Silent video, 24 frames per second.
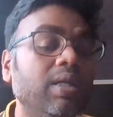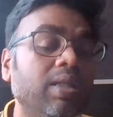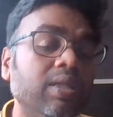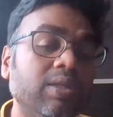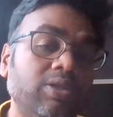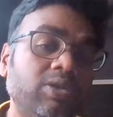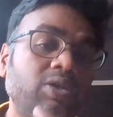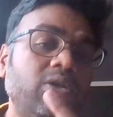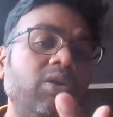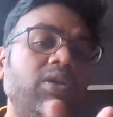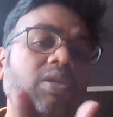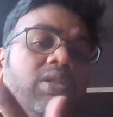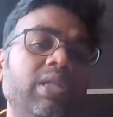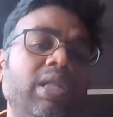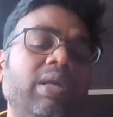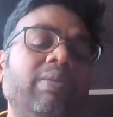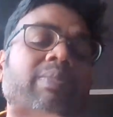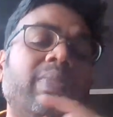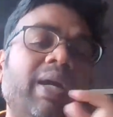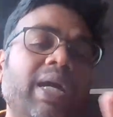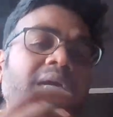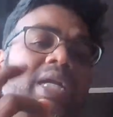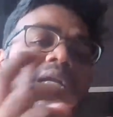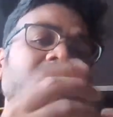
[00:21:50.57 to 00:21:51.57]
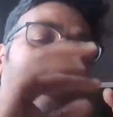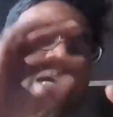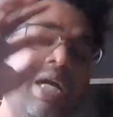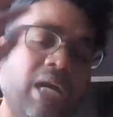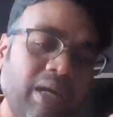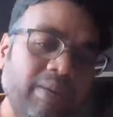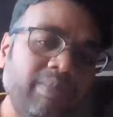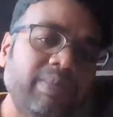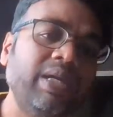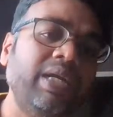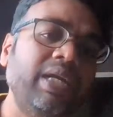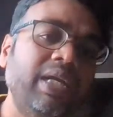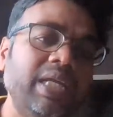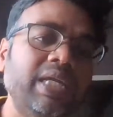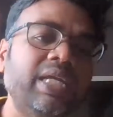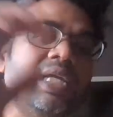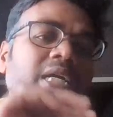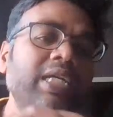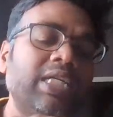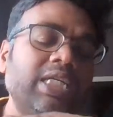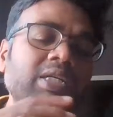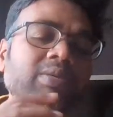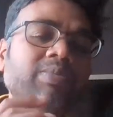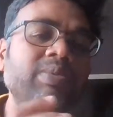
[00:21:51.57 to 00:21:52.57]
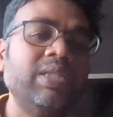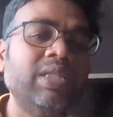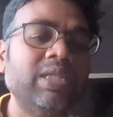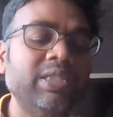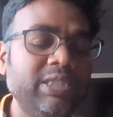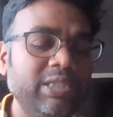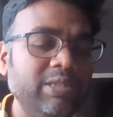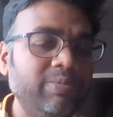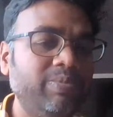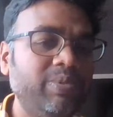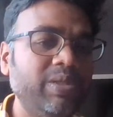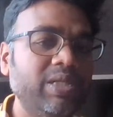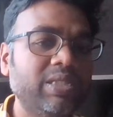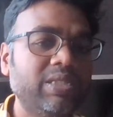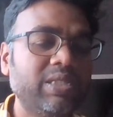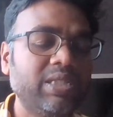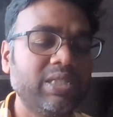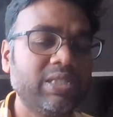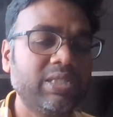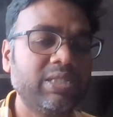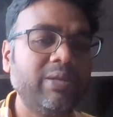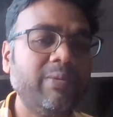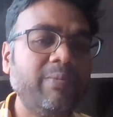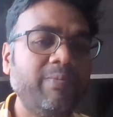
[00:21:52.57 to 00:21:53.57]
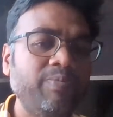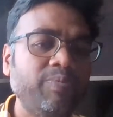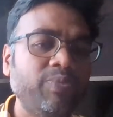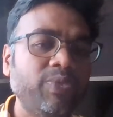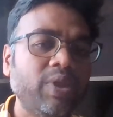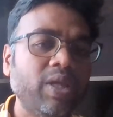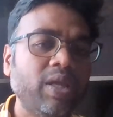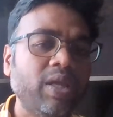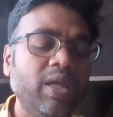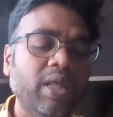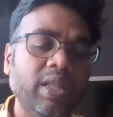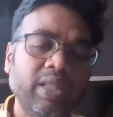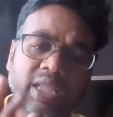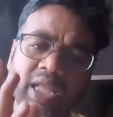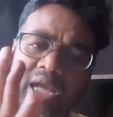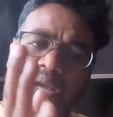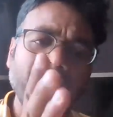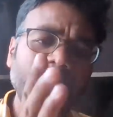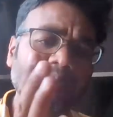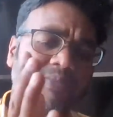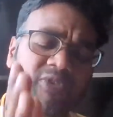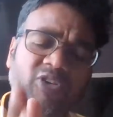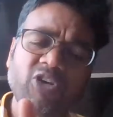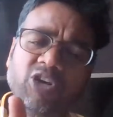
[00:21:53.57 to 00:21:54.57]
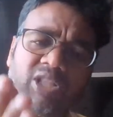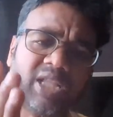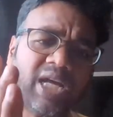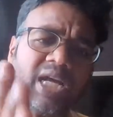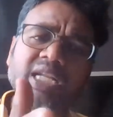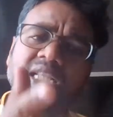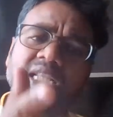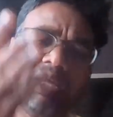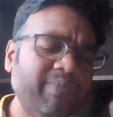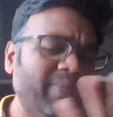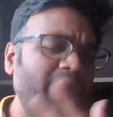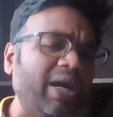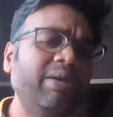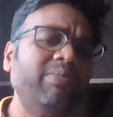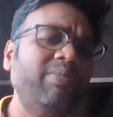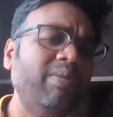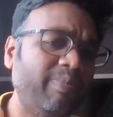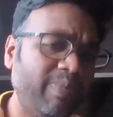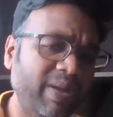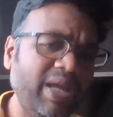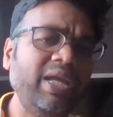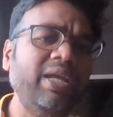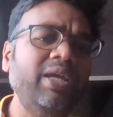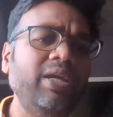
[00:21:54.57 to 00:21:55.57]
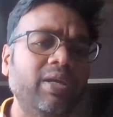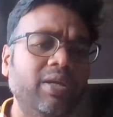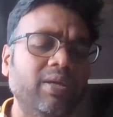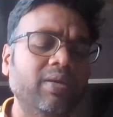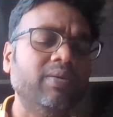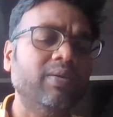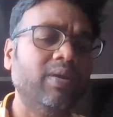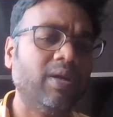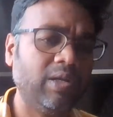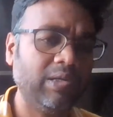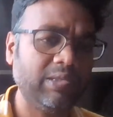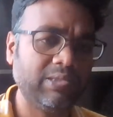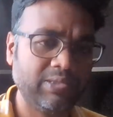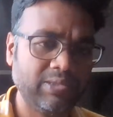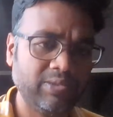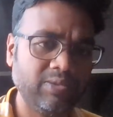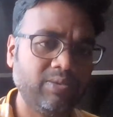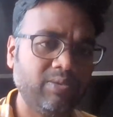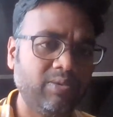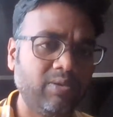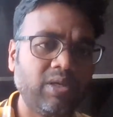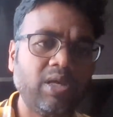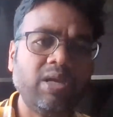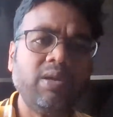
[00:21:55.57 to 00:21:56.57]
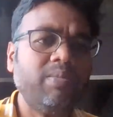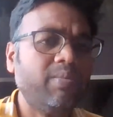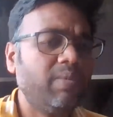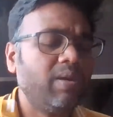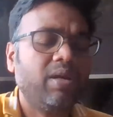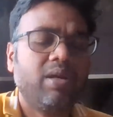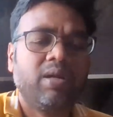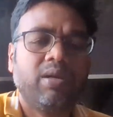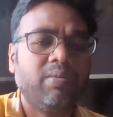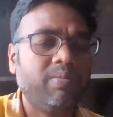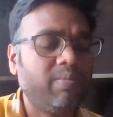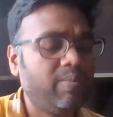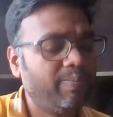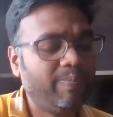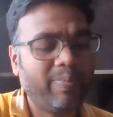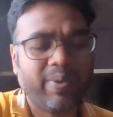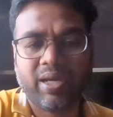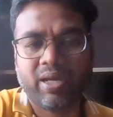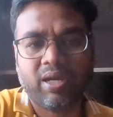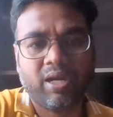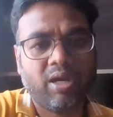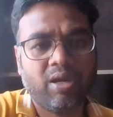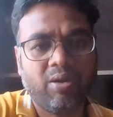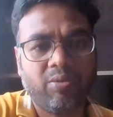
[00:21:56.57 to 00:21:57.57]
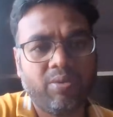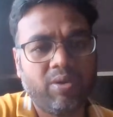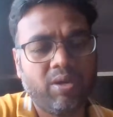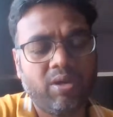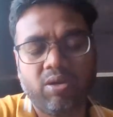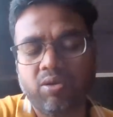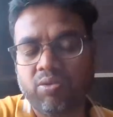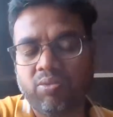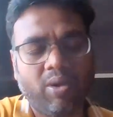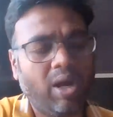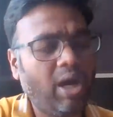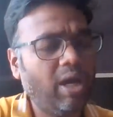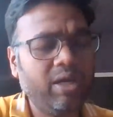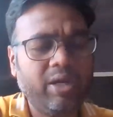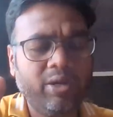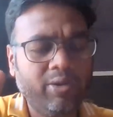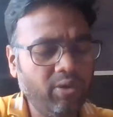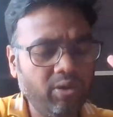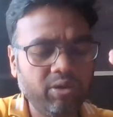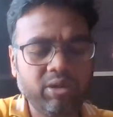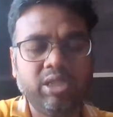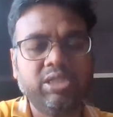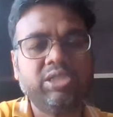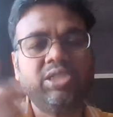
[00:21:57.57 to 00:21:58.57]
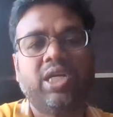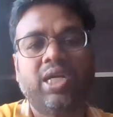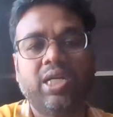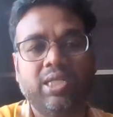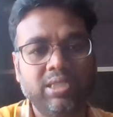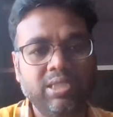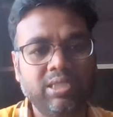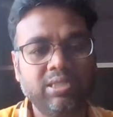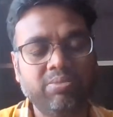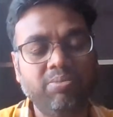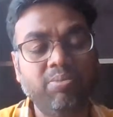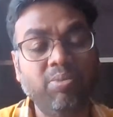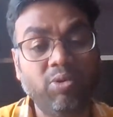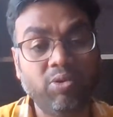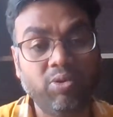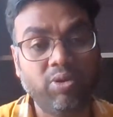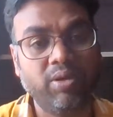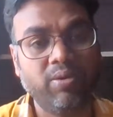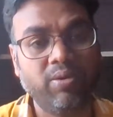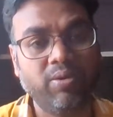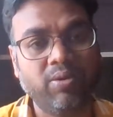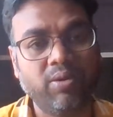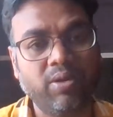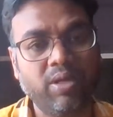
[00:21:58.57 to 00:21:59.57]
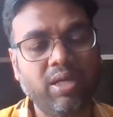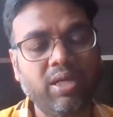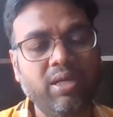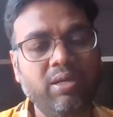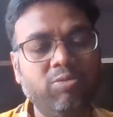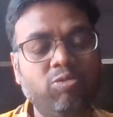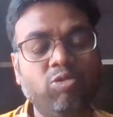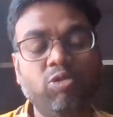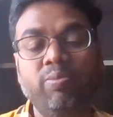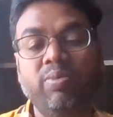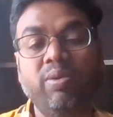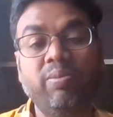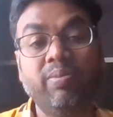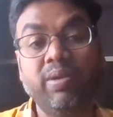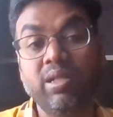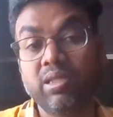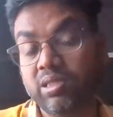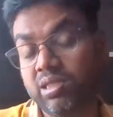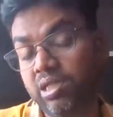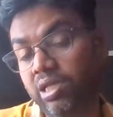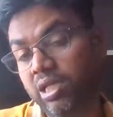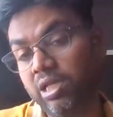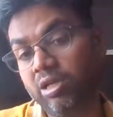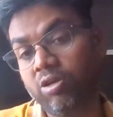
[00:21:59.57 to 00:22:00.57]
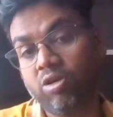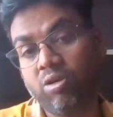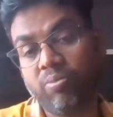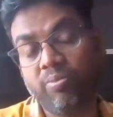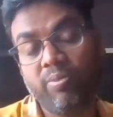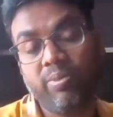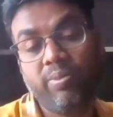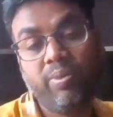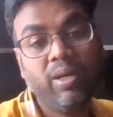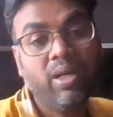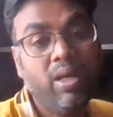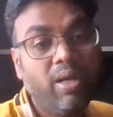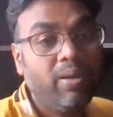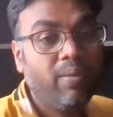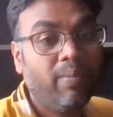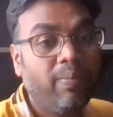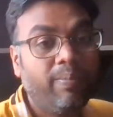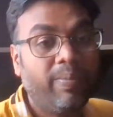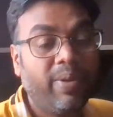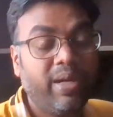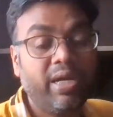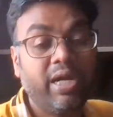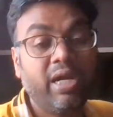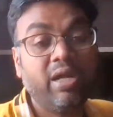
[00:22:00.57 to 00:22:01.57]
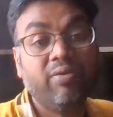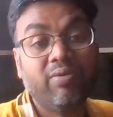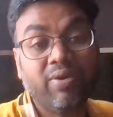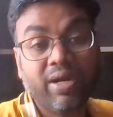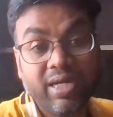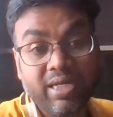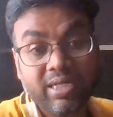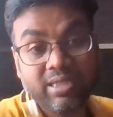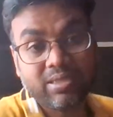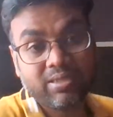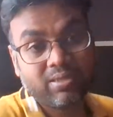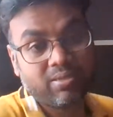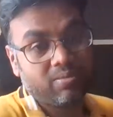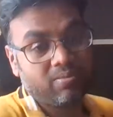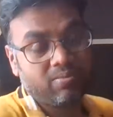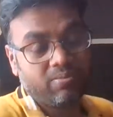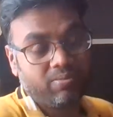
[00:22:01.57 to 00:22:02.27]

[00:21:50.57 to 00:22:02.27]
So they might have integrated with the GPS system. For that, they might be paying also. Okay, per hour, or I don't know the charges mode. Okay, it could be monthly or per device.